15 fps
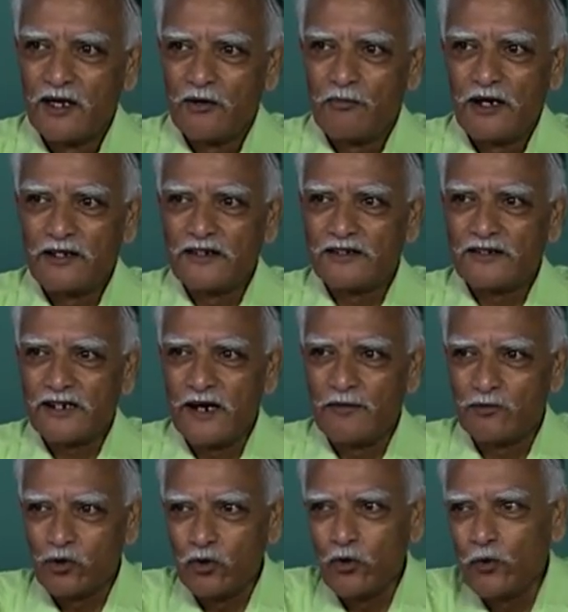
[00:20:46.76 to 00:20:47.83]
By this
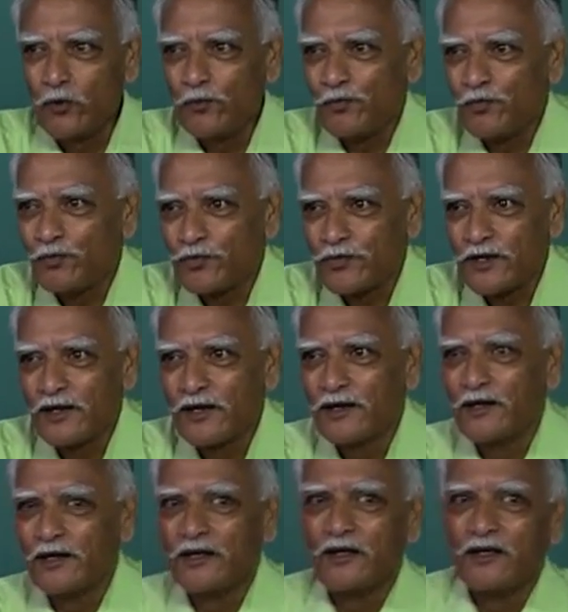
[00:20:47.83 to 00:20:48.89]
time too,
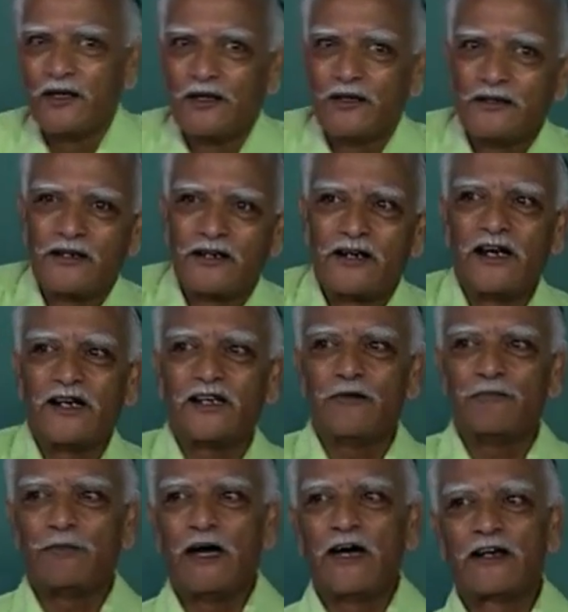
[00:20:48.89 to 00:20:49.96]
the great
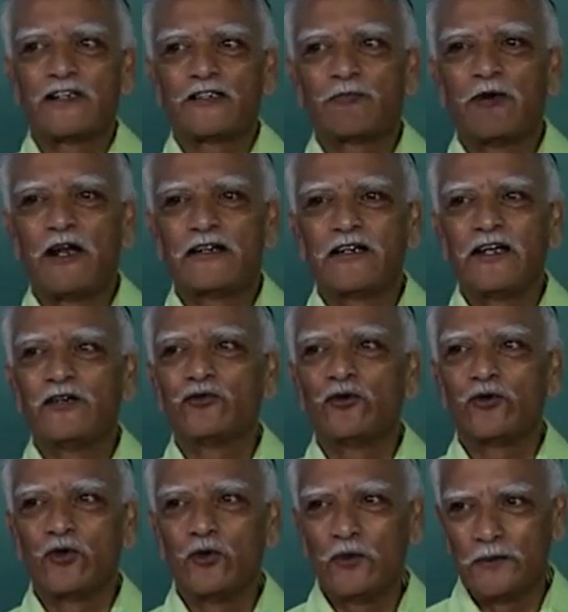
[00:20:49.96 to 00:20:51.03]
empire is split into
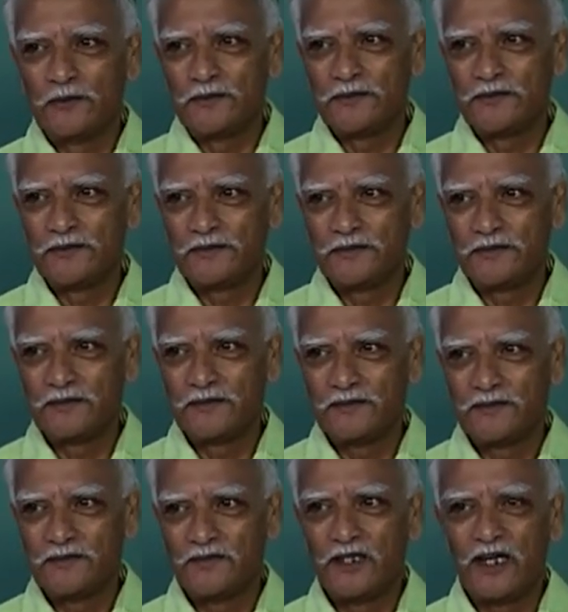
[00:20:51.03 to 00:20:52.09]
two,
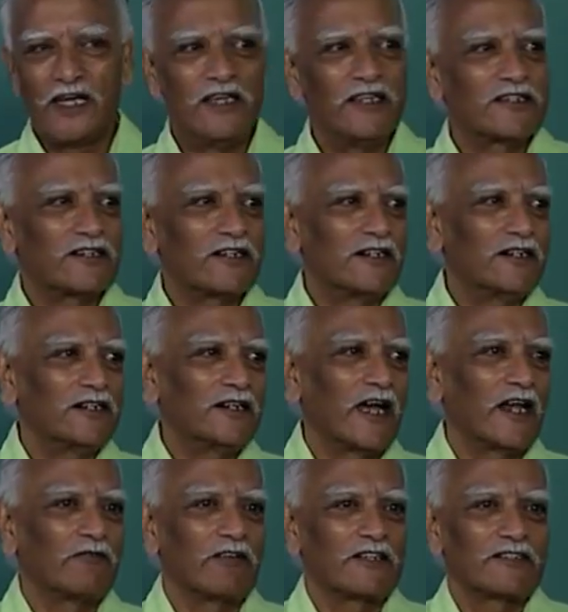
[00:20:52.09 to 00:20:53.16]
the Eastern
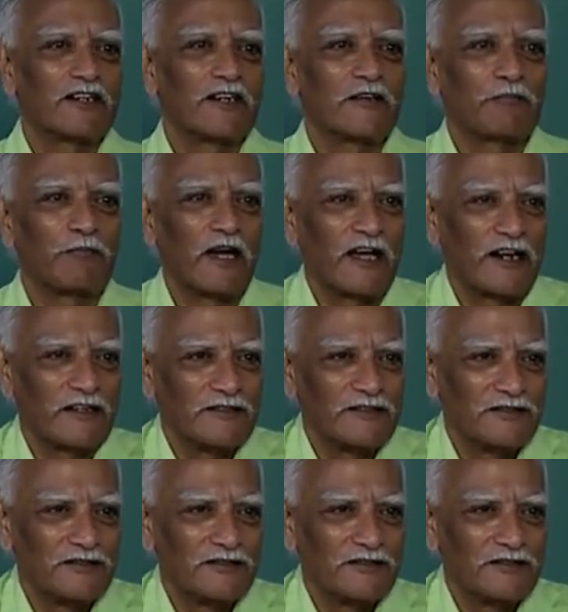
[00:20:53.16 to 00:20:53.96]
and Western Empire.